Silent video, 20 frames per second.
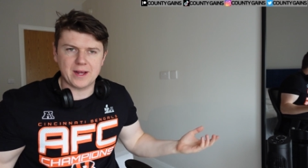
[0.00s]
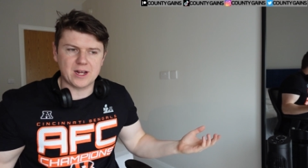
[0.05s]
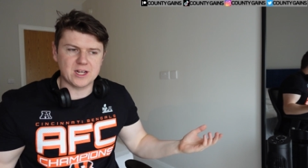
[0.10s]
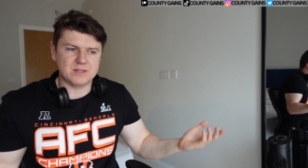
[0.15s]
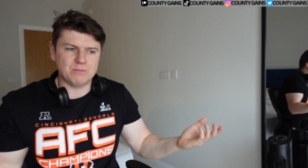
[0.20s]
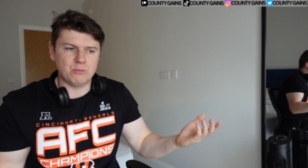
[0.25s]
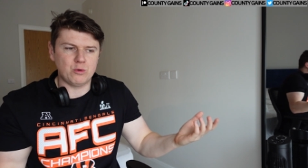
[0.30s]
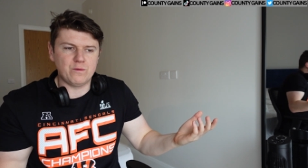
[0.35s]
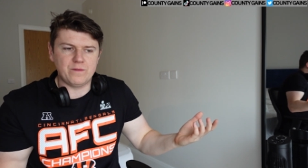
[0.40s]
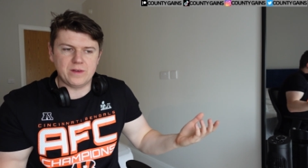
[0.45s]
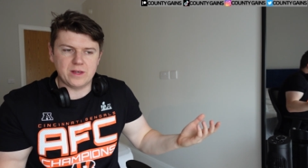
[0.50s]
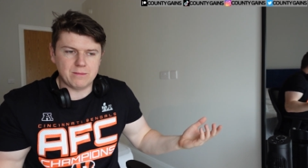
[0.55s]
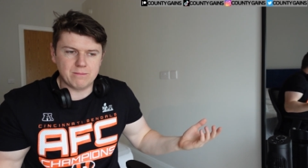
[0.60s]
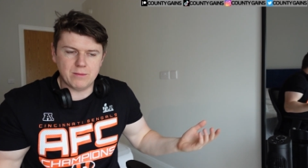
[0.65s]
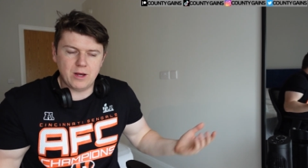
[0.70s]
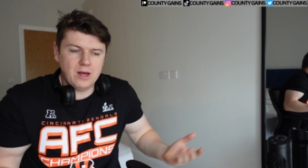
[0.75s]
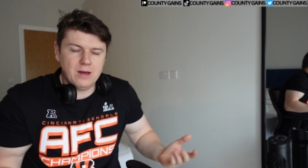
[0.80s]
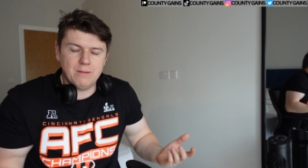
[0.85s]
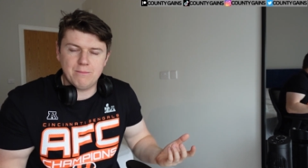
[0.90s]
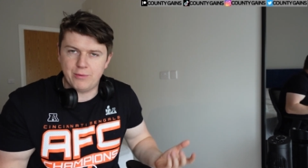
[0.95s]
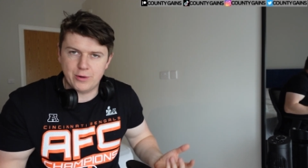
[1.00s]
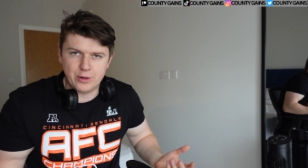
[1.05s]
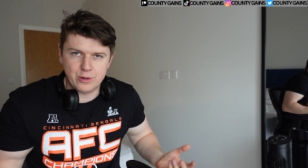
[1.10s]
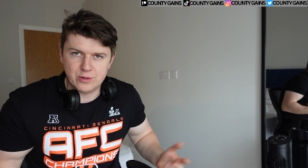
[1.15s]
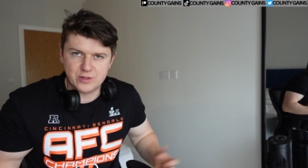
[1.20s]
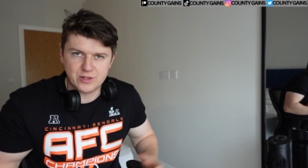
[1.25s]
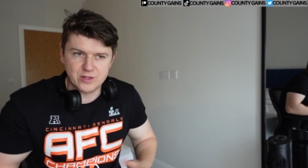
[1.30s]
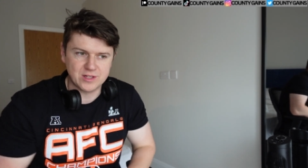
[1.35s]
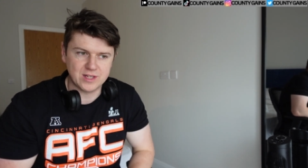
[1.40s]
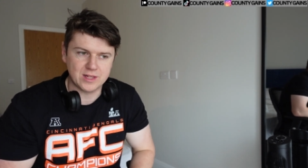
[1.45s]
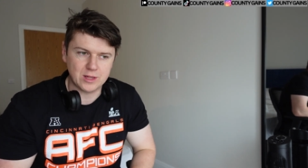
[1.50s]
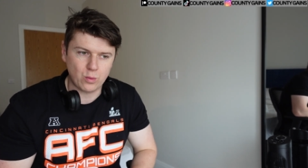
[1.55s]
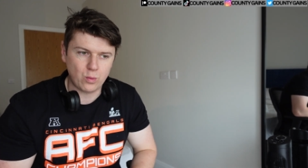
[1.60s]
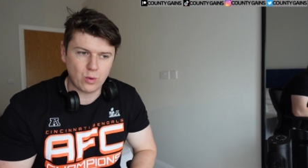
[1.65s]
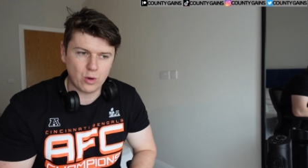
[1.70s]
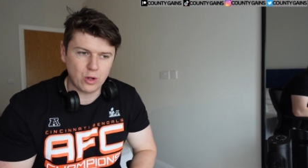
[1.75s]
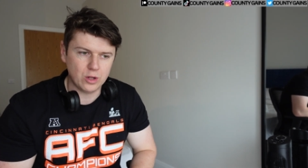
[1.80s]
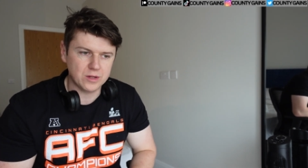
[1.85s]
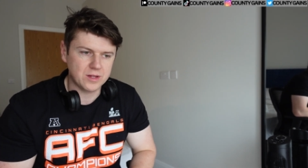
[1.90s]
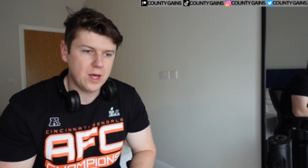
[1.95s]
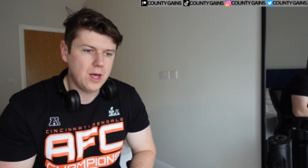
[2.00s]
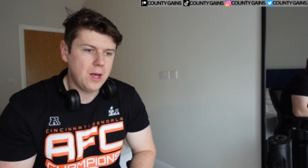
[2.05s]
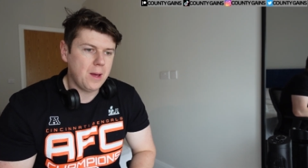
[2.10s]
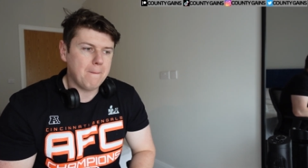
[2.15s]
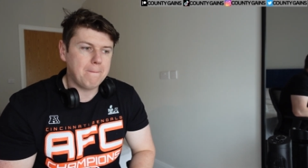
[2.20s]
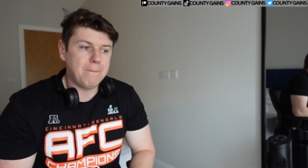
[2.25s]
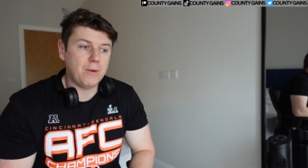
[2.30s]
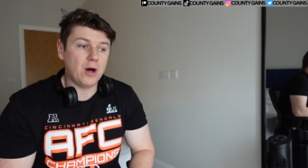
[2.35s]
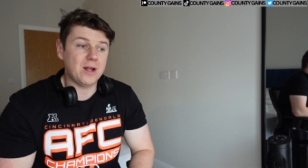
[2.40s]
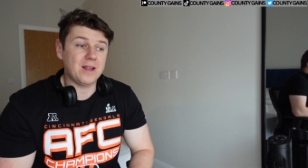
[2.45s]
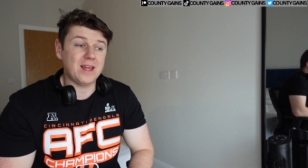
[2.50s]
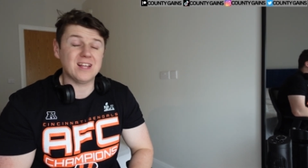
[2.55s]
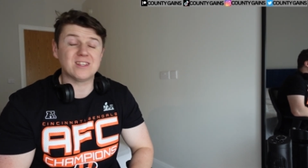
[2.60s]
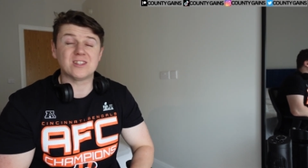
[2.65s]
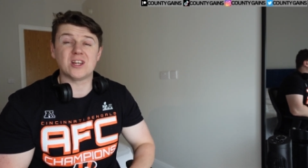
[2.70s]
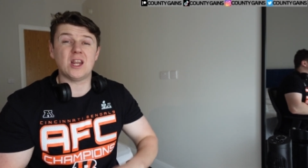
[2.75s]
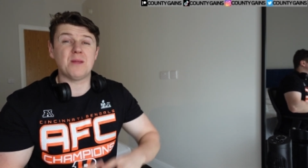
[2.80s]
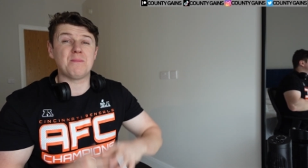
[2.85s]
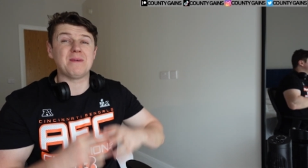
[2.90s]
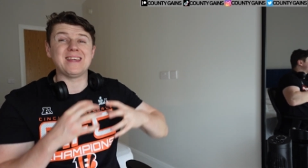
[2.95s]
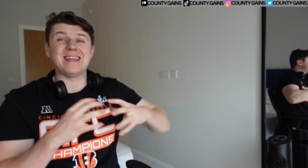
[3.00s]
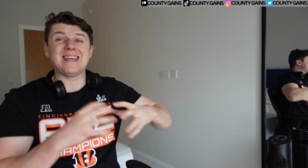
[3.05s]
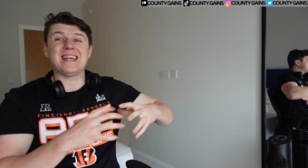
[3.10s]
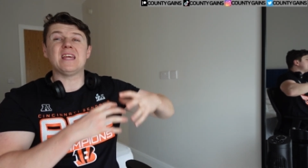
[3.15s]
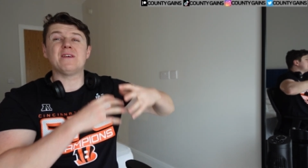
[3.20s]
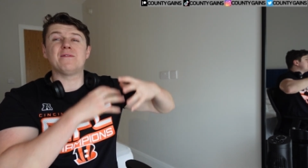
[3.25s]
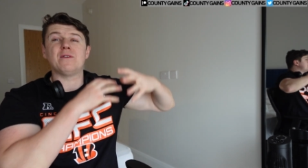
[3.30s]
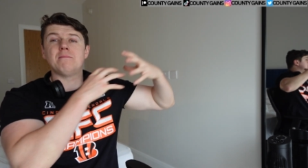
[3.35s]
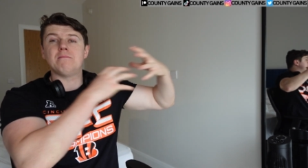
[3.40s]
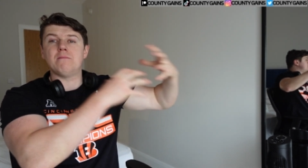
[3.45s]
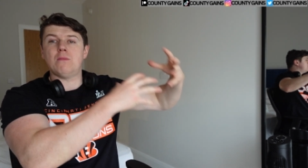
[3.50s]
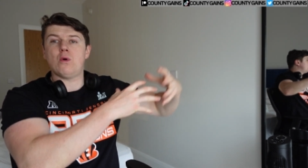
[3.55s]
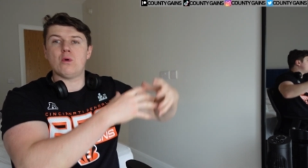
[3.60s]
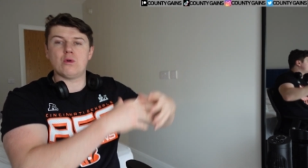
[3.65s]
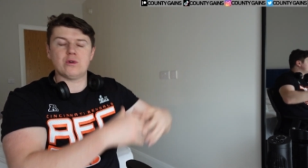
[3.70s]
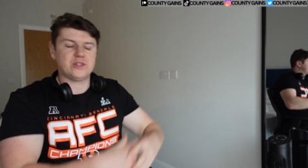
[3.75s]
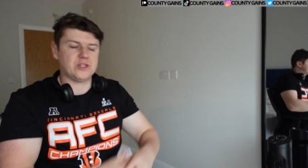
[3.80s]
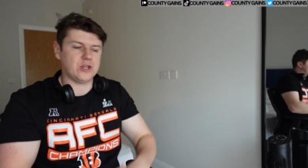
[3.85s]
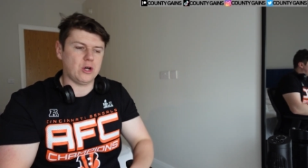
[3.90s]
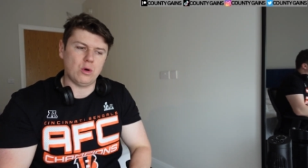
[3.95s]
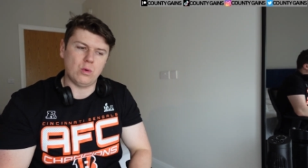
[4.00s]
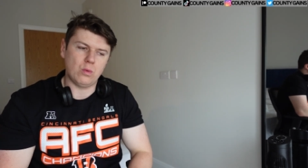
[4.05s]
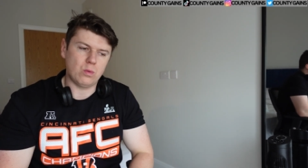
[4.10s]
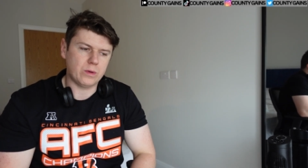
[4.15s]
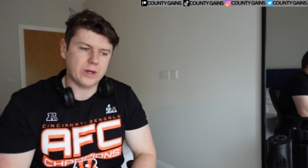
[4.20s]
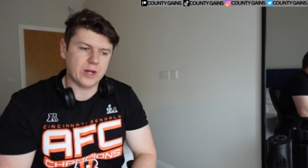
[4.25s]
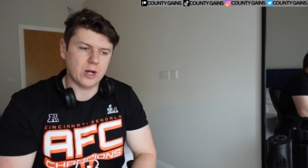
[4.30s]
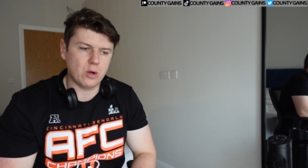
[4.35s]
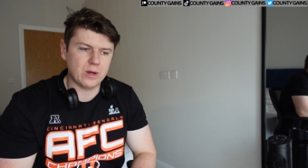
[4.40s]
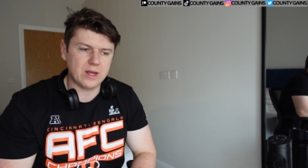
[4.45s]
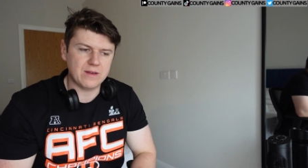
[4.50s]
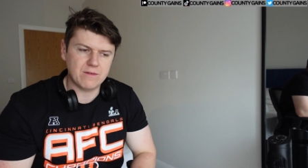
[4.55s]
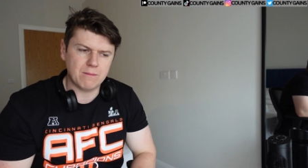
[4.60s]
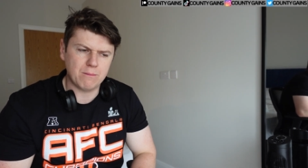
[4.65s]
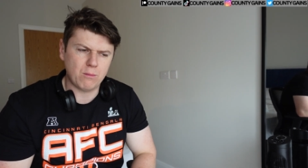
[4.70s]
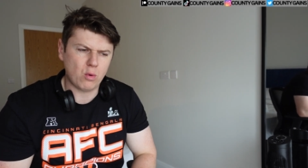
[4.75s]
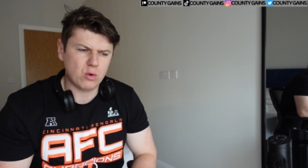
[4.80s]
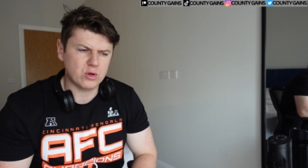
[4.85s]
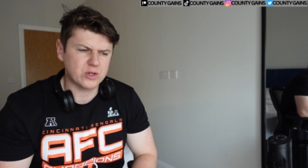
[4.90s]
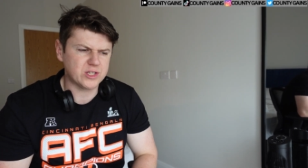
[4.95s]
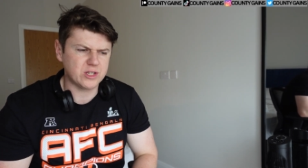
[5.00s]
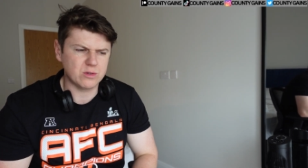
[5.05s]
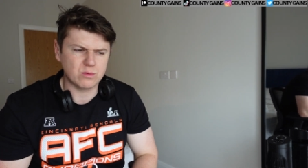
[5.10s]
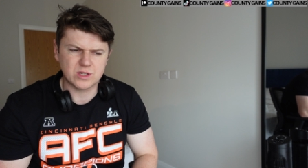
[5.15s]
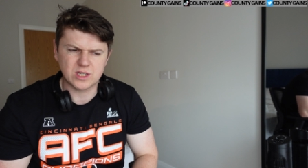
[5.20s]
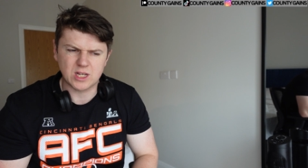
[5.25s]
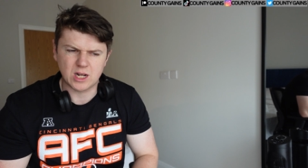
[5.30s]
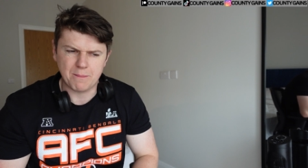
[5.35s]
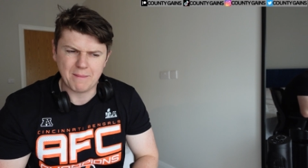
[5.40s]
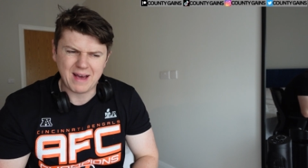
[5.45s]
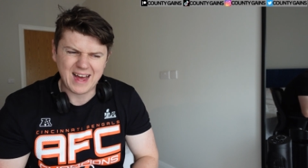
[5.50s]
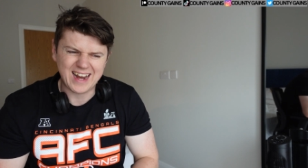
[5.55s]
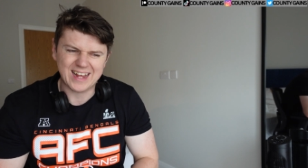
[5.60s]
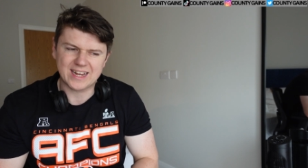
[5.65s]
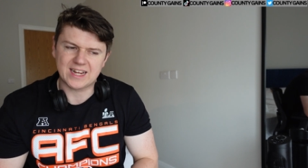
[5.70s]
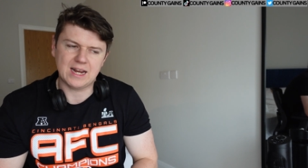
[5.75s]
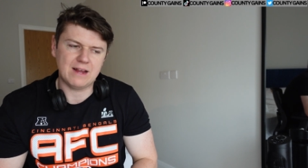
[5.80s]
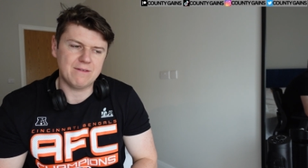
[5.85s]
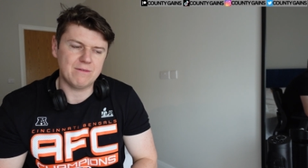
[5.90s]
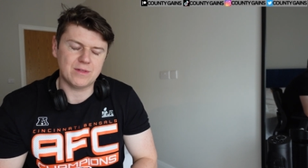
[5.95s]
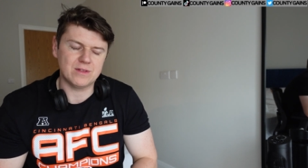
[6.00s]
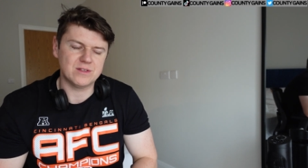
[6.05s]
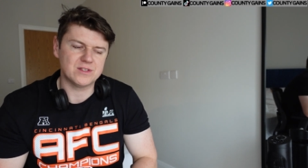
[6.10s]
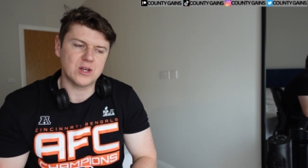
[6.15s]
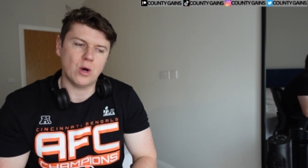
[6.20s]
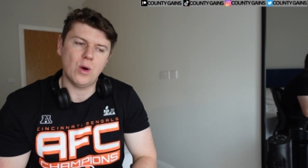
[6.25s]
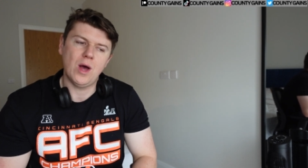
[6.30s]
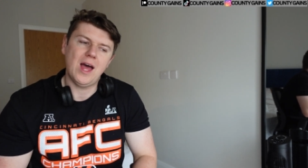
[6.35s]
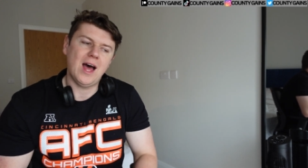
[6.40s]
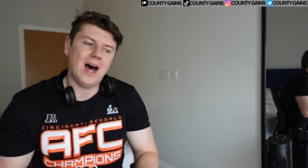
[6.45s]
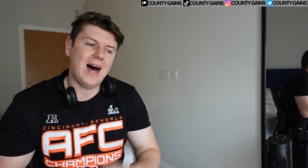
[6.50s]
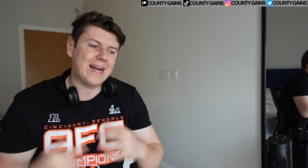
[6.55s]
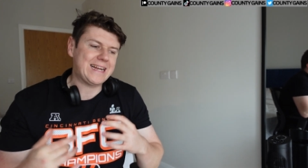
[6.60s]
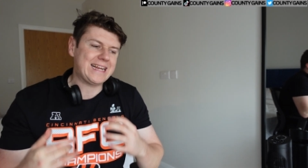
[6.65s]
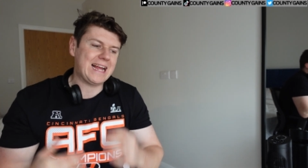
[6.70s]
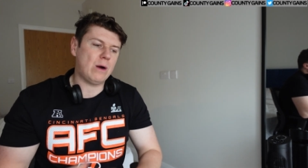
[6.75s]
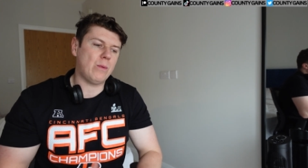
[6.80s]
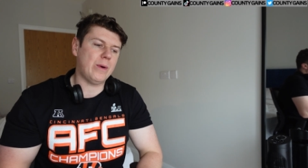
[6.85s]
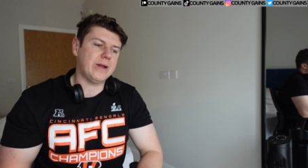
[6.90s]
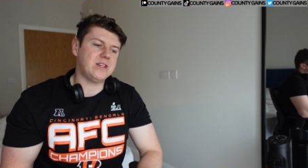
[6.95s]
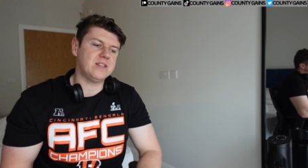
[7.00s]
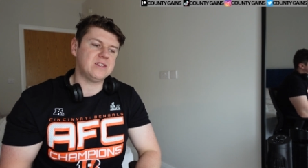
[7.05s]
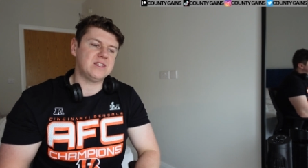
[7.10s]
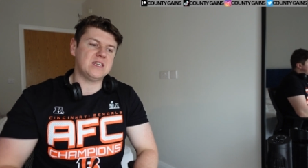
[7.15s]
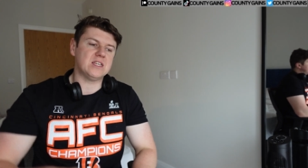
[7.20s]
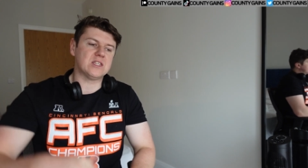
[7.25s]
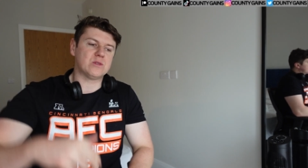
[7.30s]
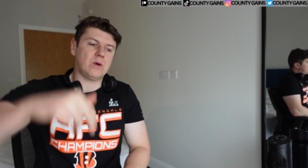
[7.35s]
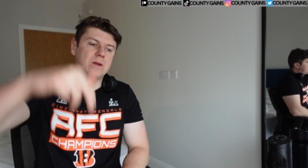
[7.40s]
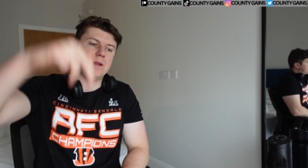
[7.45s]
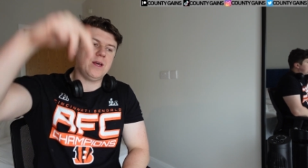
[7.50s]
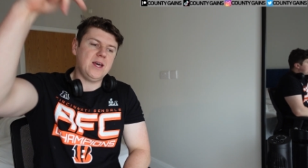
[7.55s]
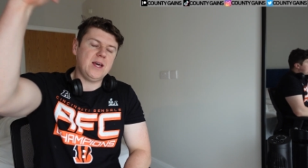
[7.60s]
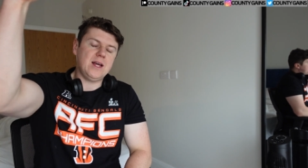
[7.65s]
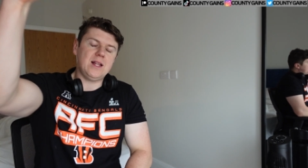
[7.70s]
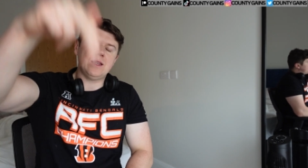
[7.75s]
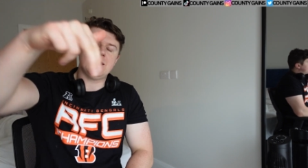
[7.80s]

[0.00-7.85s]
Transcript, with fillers: biggest movie producers in the world, but it's going to be even more so, you know, even more so cinematic and everything. So I can't wait to see this one.